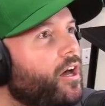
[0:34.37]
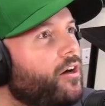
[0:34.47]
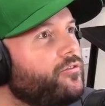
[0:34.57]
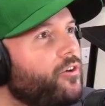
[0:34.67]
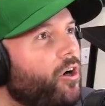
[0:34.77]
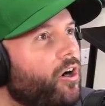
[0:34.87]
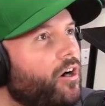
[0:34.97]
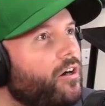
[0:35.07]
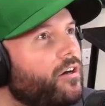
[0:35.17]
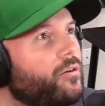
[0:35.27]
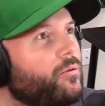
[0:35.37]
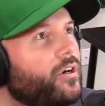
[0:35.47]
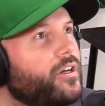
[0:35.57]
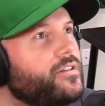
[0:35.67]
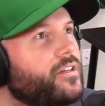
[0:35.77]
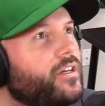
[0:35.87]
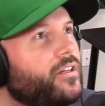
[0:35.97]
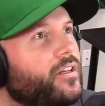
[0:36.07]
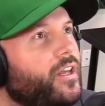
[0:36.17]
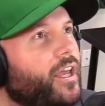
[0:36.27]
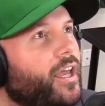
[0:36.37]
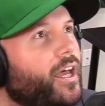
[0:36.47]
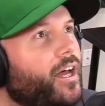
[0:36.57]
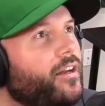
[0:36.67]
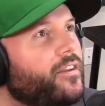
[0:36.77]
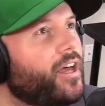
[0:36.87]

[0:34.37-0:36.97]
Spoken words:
How far? Where is it? And